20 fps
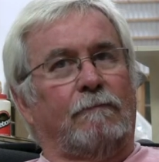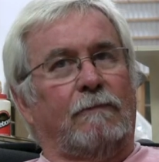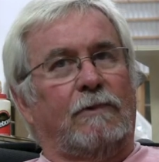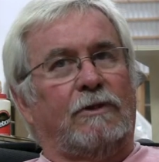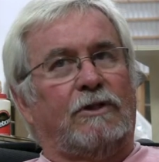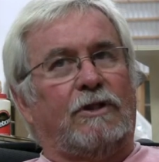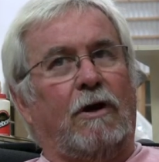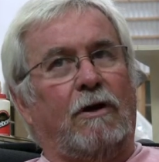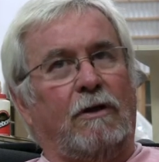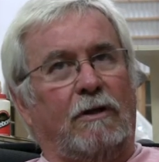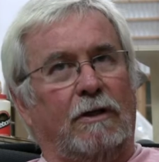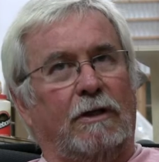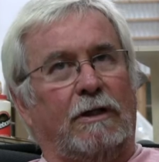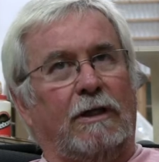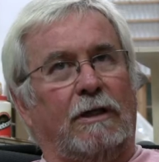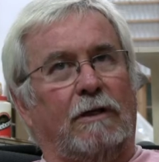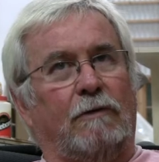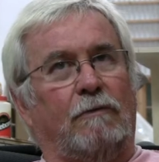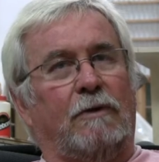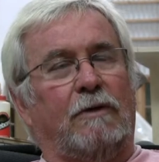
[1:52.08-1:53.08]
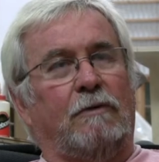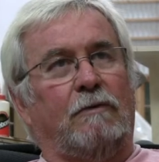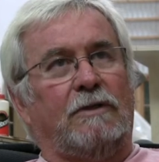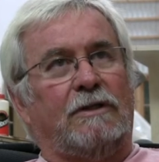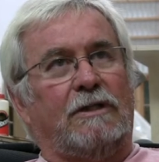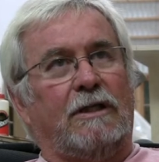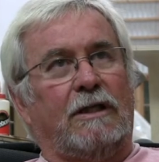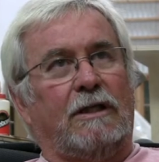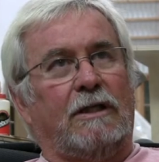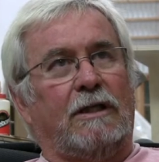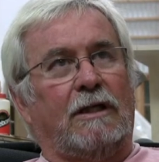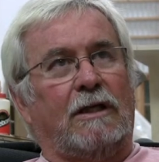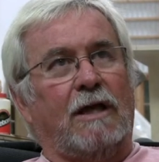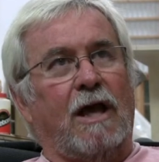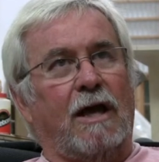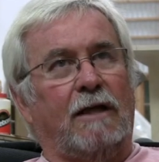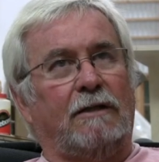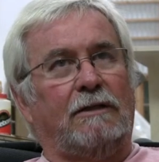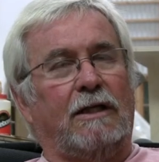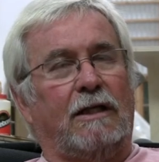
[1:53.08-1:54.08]
started looking at what was in the
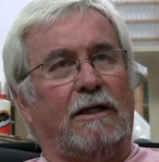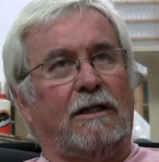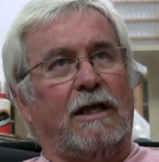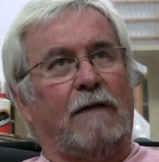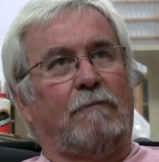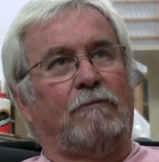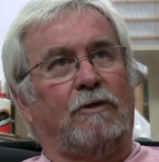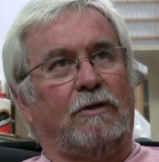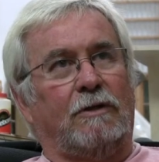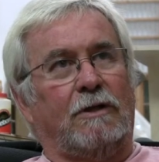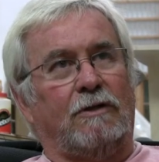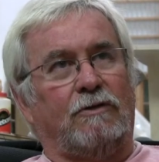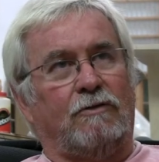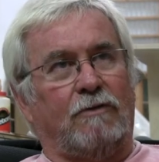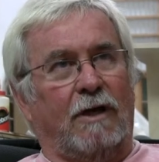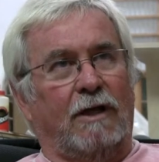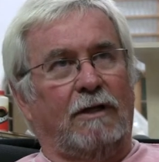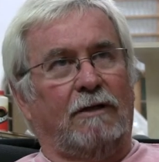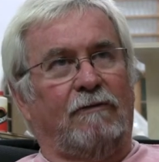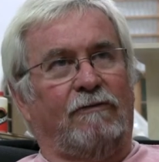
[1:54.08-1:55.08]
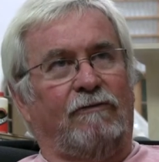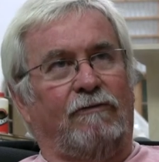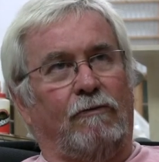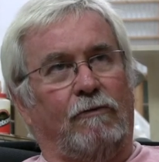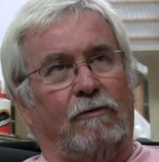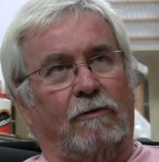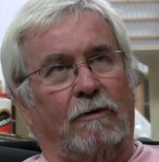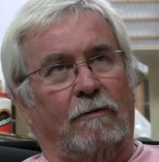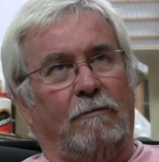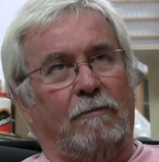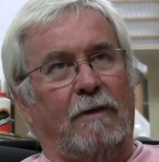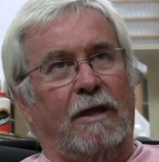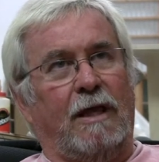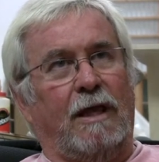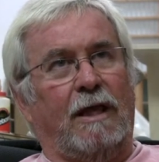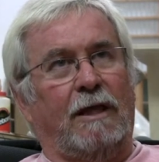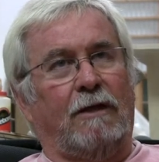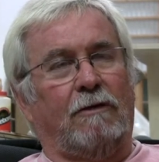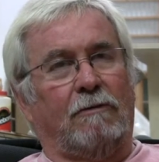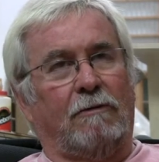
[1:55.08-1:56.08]
content of that book and trying to form
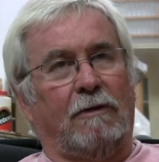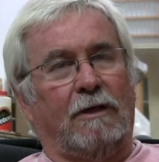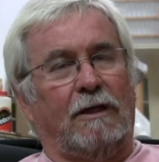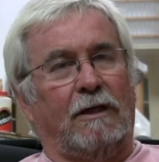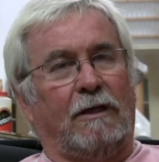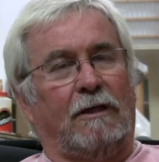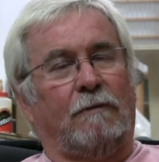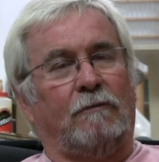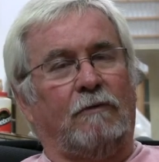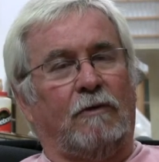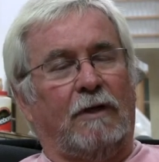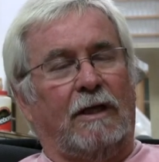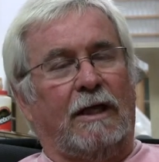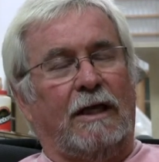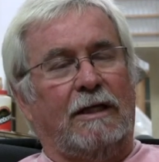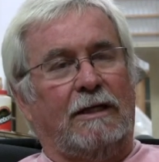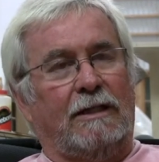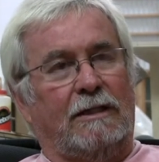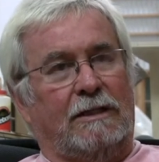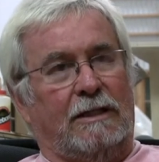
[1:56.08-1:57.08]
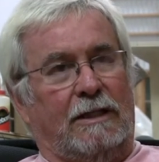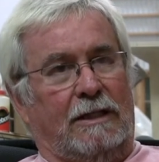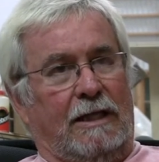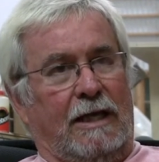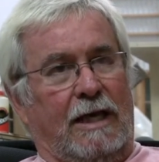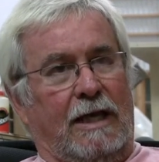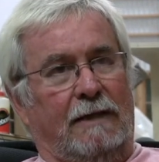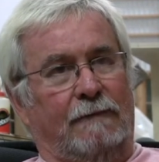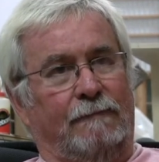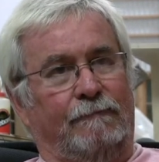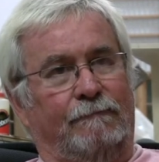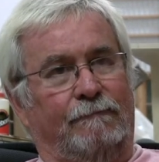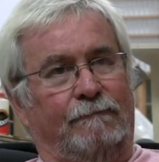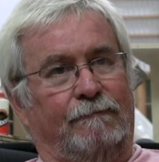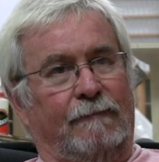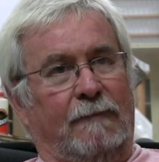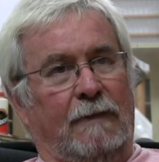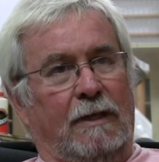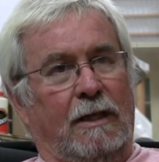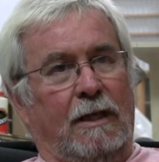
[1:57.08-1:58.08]
a curriculum related to that.
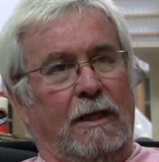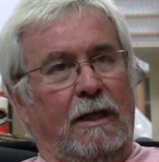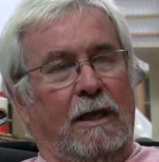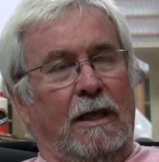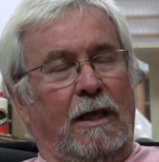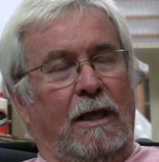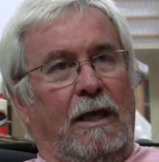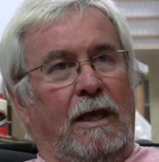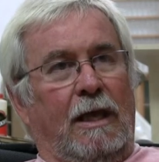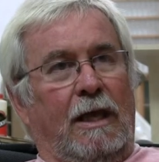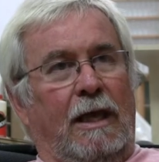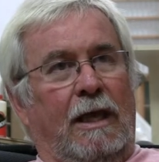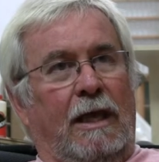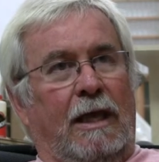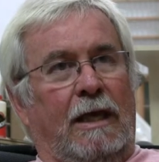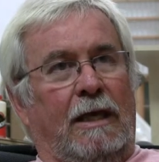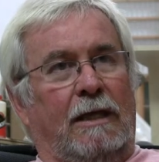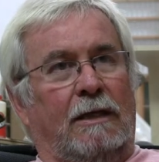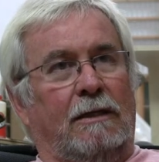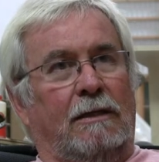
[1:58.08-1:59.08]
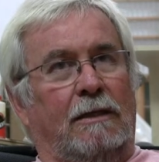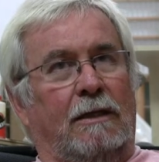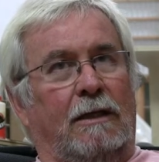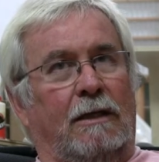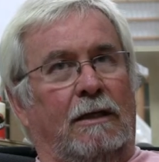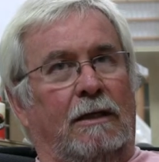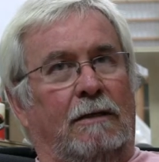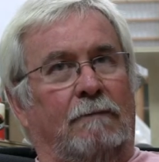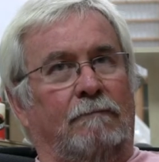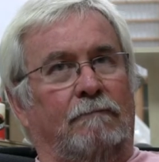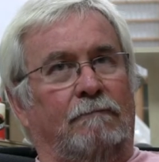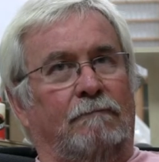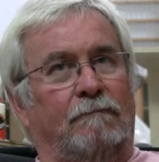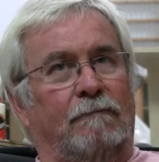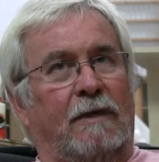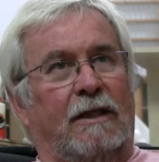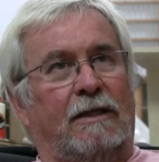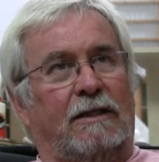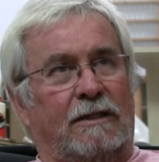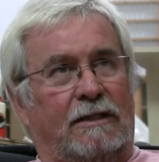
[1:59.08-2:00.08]
And
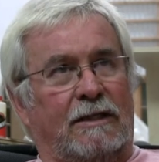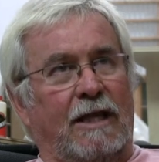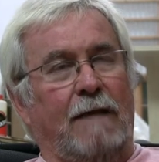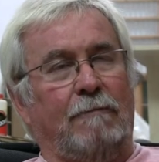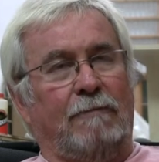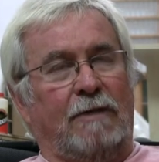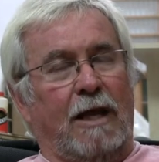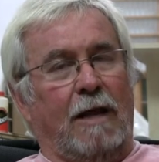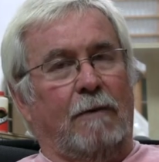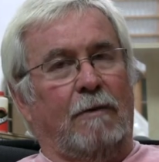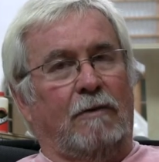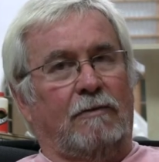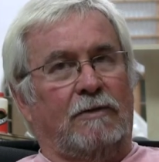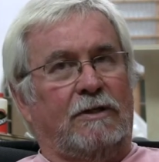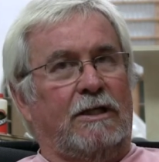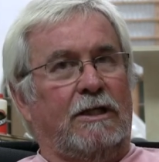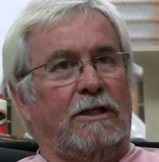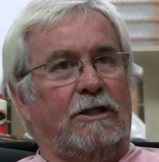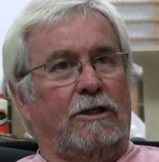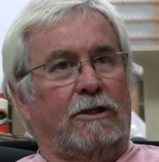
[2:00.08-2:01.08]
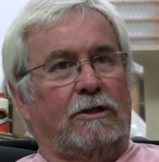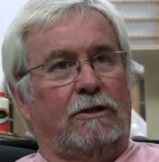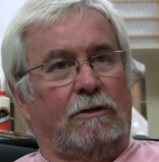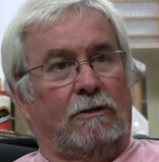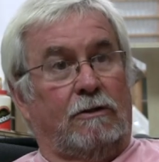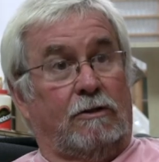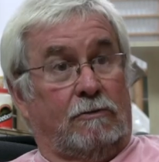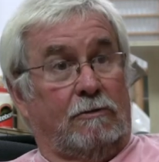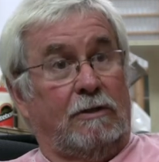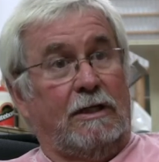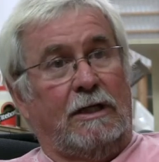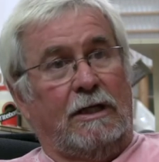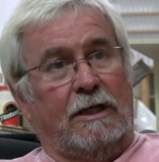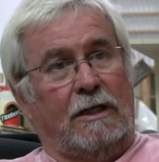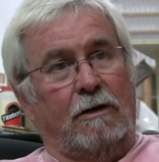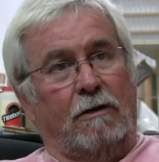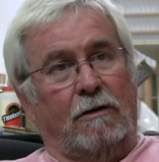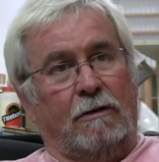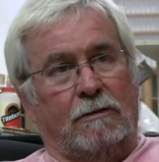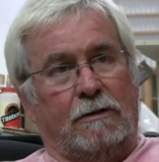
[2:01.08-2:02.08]
at the same time, I was teaching
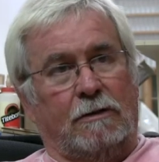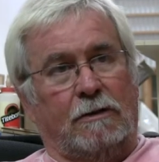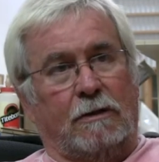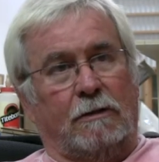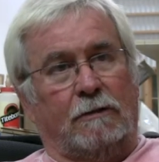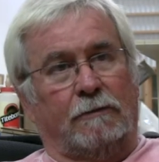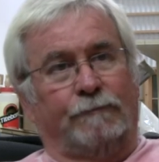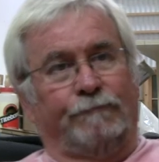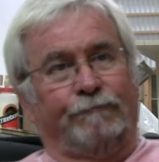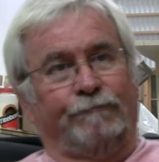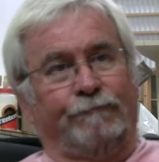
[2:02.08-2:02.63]
3D also.